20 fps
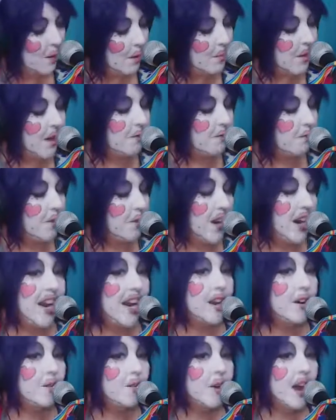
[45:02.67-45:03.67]
My
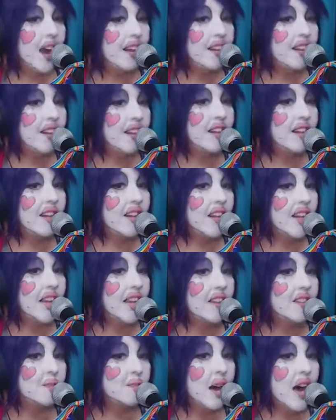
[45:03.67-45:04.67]
free will
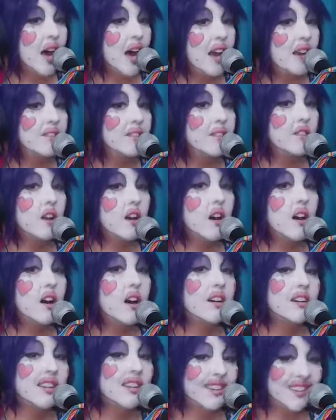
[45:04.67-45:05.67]
is my
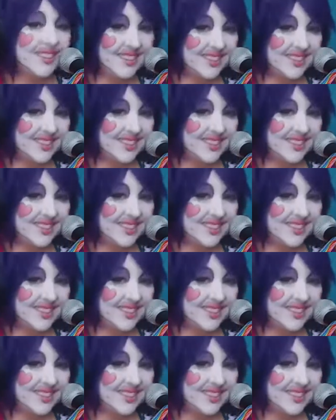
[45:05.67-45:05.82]
song.